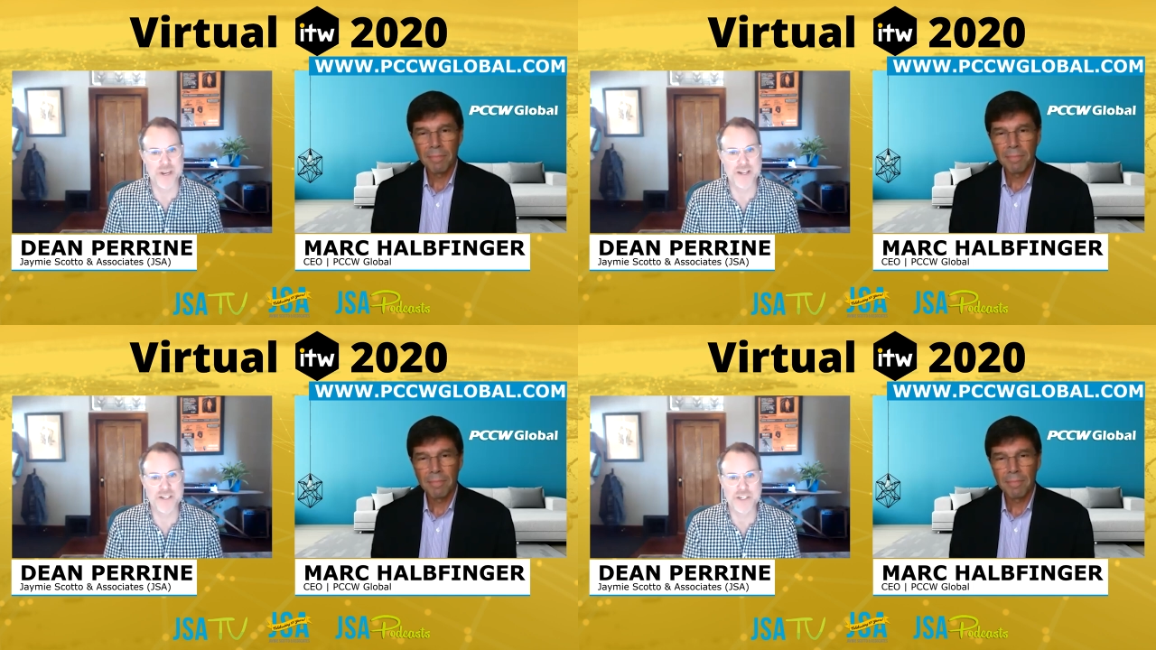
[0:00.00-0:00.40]

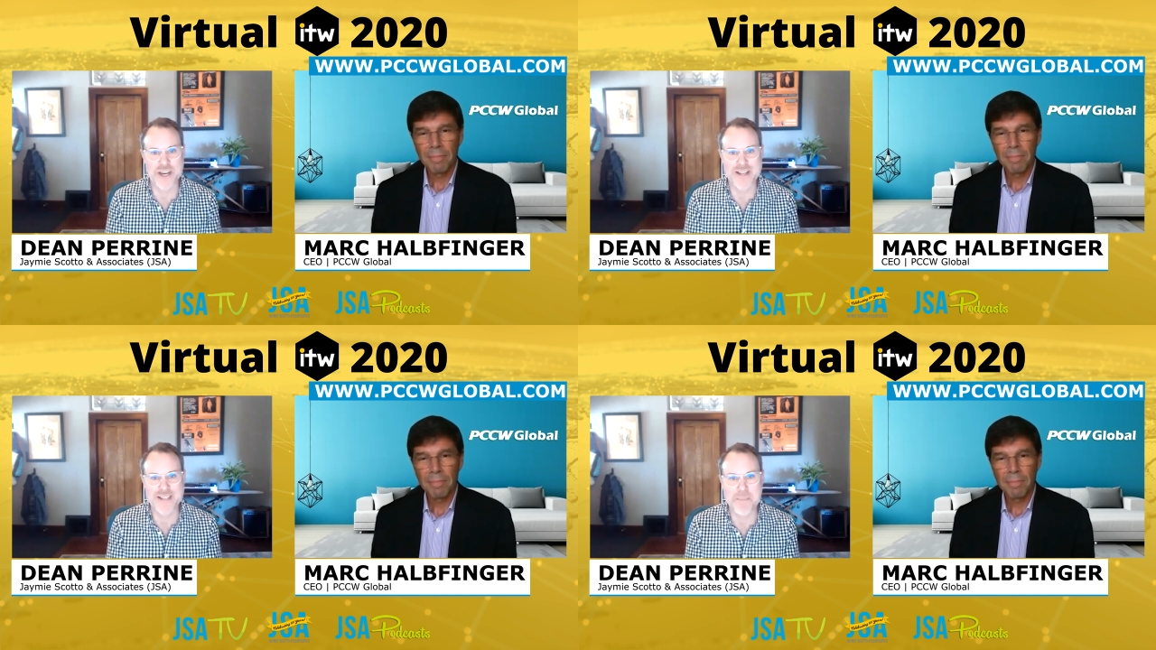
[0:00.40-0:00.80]
Speaker 1: into
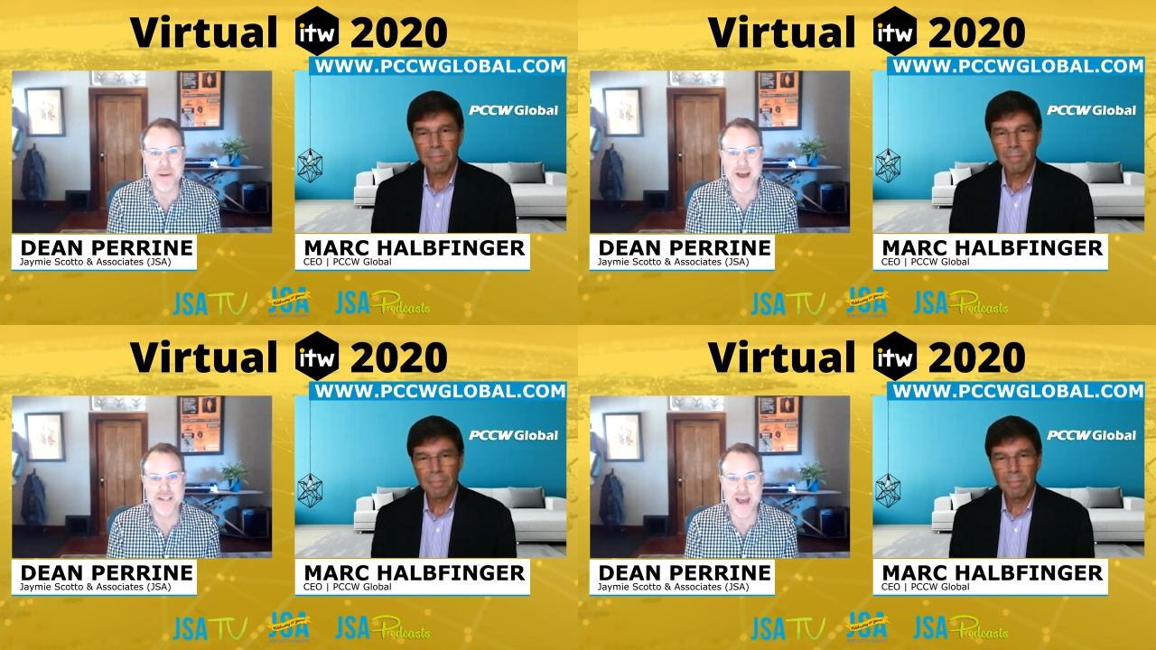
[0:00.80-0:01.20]
JSA
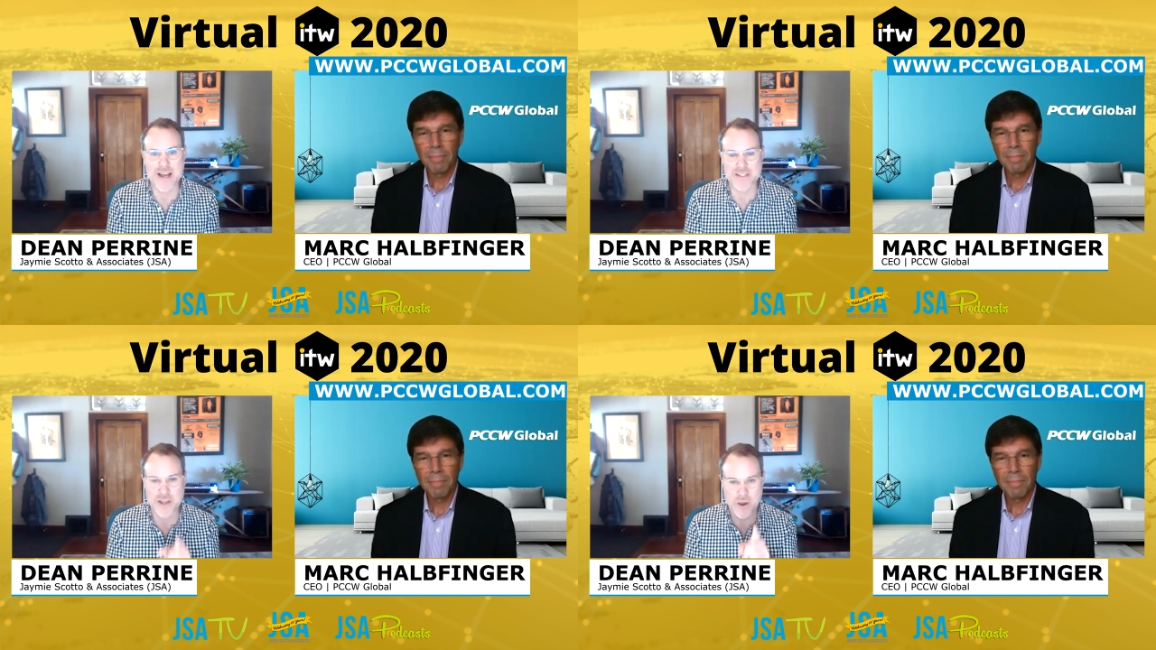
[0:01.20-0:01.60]
podcasts.
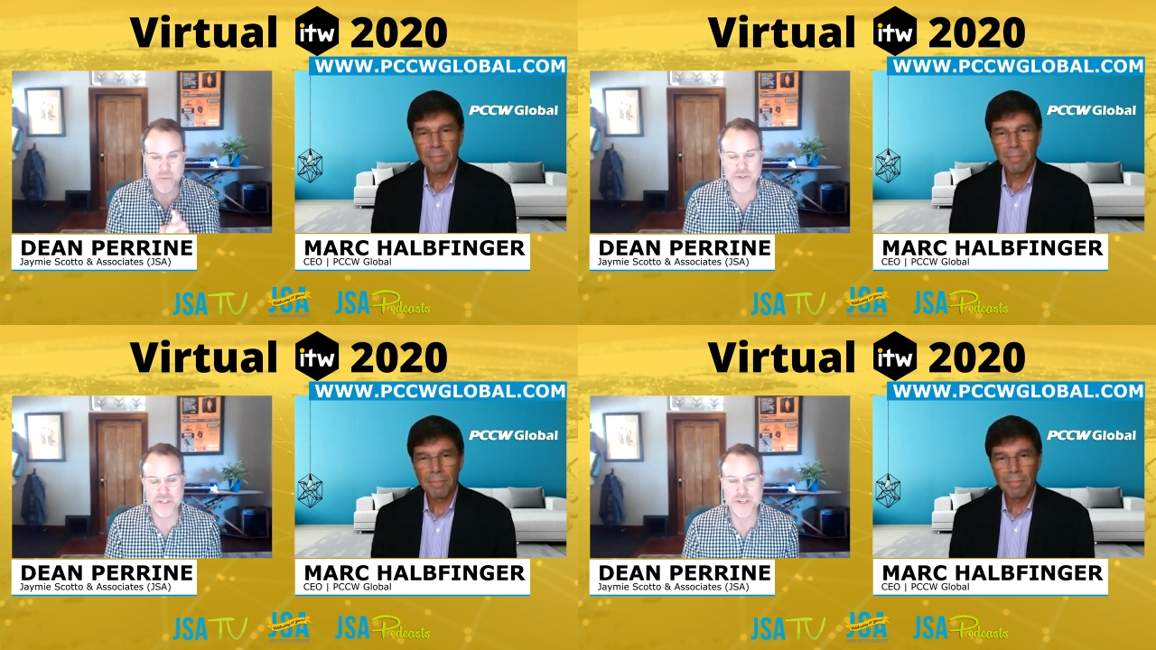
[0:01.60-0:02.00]
We'll
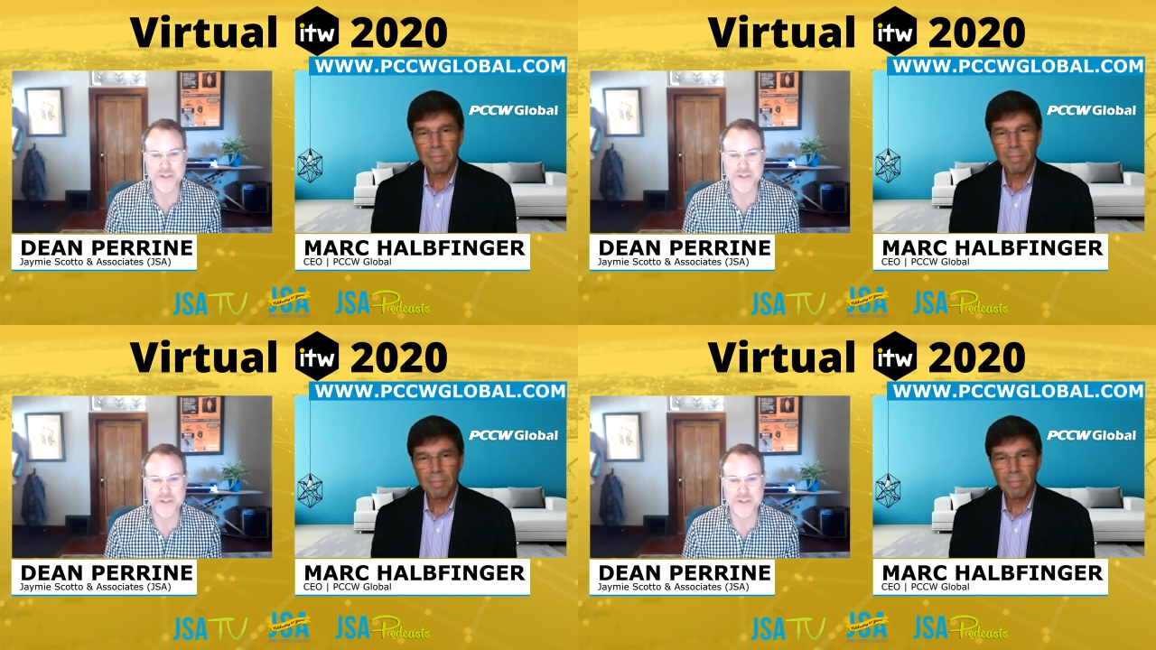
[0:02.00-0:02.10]
see you